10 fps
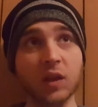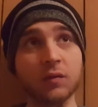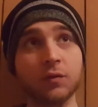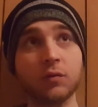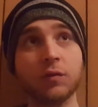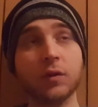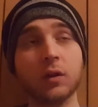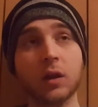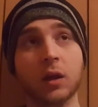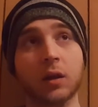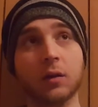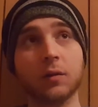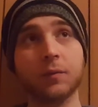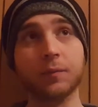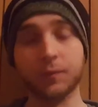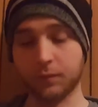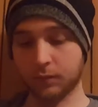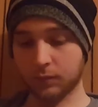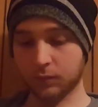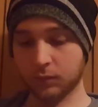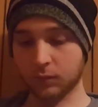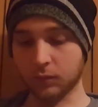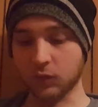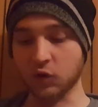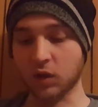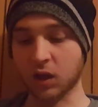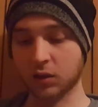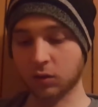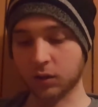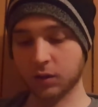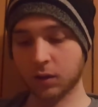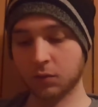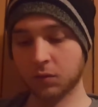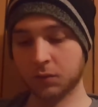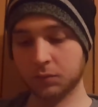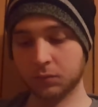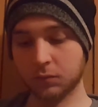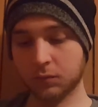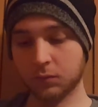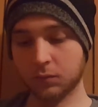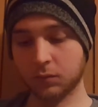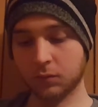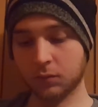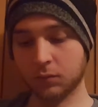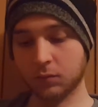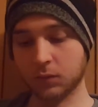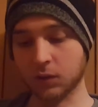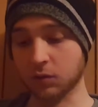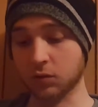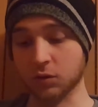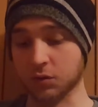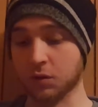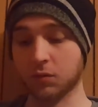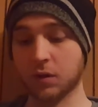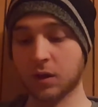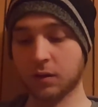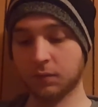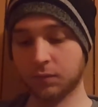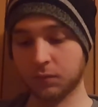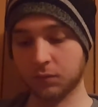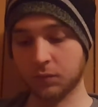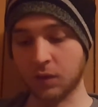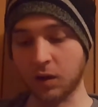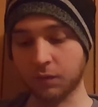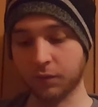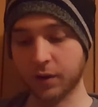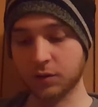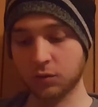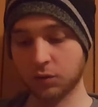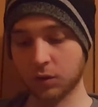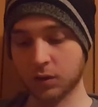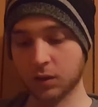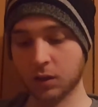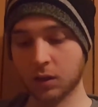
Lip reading: If you feel like you can't talk to anyone, you just don't have a friend you trust